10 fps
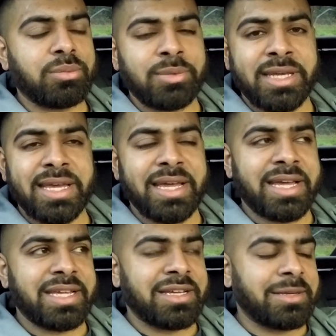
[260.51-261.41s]
we get
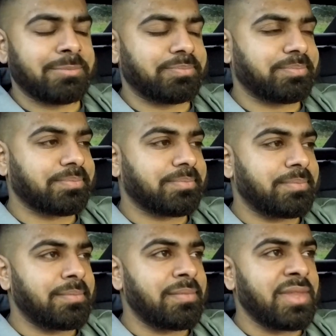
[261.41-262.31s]
a
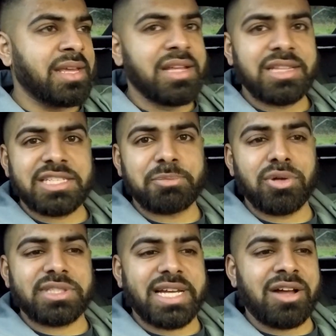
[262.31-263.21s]

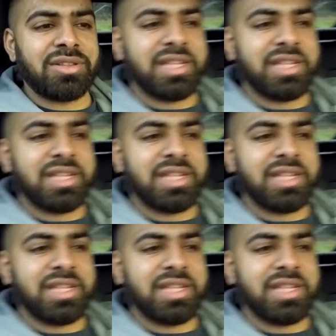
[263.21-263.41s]
sports cat on